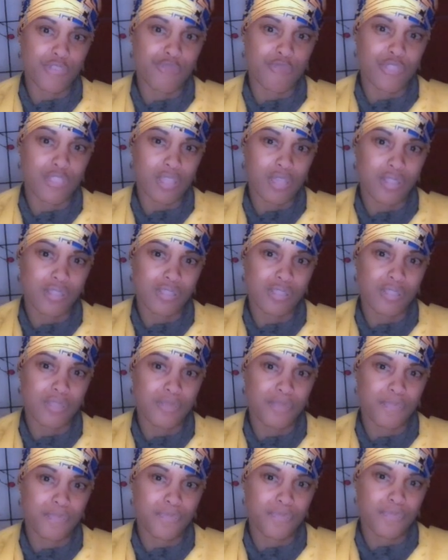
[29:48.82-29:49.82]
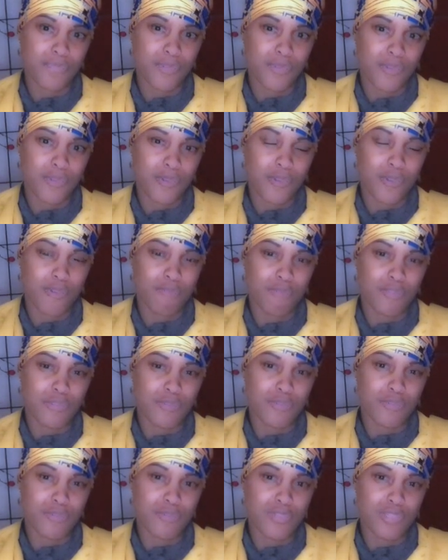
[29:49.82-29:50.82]
reduction.
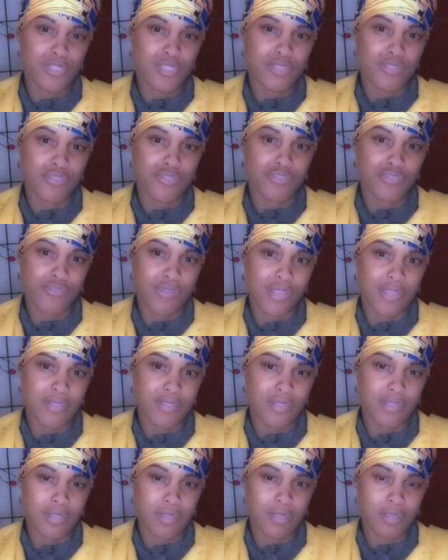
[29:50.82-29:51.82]
Reducing the stress